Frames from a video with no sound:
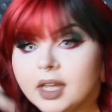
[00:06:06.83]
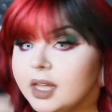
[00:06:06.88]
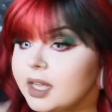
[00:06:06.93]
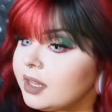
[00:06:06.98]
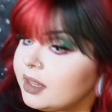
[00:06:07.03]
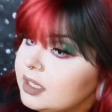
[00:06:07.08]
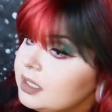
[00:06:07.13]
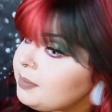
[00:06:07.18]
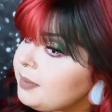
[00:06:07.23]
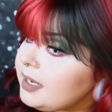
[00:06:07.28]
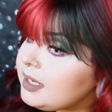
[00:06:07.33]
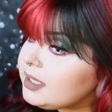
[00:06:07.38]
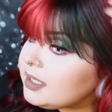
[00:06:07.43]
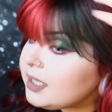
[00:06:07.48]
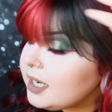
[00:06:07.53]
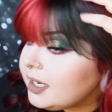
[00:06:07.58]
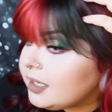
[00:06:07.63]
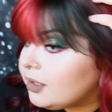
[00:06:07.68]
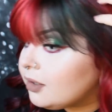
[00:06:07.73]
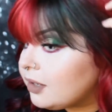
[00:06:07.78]
This piece
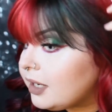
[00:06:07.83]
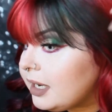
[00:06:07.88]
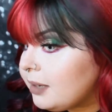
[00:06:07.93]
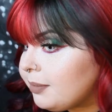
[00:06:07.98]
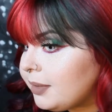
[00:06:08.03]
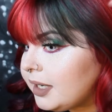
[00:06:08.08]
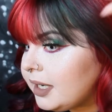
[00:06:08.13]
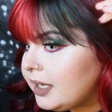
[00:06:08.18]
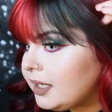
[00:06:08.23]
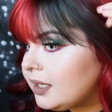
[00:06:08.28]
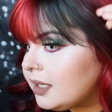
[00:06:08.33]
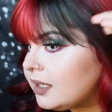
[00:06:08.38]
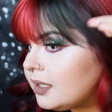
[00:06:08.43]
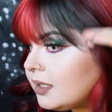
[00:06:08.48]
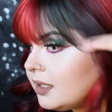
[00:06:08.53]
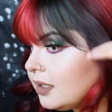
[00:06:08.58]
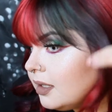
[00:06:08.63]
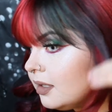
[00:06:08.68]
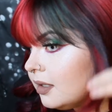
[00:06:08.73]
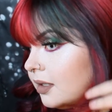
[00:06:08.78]
stayed green, but it
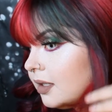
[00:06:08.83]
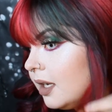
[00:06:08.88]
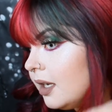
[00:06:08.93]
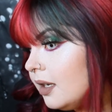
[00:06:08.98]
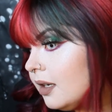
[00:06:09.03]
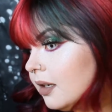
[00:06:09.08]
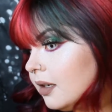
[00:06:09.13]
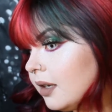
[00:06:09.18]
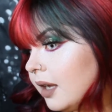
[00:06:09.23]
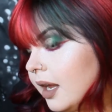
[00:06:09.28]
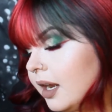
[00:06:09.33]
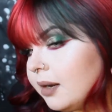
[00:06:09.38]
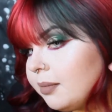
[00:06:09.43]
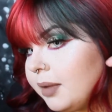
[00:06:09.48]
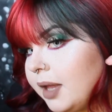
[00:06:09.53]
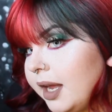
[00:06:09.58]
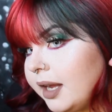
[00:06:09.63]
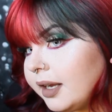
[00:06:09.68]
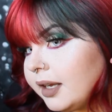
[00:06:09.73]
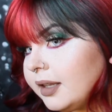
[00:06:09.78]
does look kind of
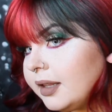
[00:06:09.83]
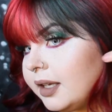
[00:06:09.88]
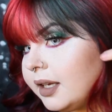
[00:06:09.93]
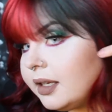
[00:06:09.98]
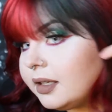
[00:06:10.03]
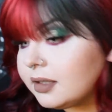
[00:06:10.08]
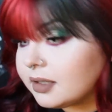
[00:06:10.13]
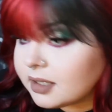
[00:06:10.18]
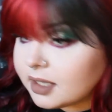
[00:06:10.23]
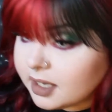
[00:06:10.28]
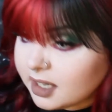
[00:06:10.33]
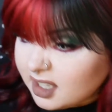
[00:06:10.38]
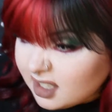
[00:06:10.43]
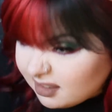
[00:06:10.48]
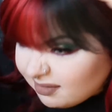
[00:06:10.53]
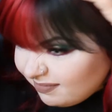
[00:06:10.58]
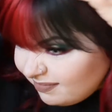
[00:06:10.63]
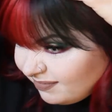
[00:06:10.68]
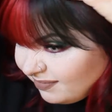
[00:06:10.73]
black at the ends there.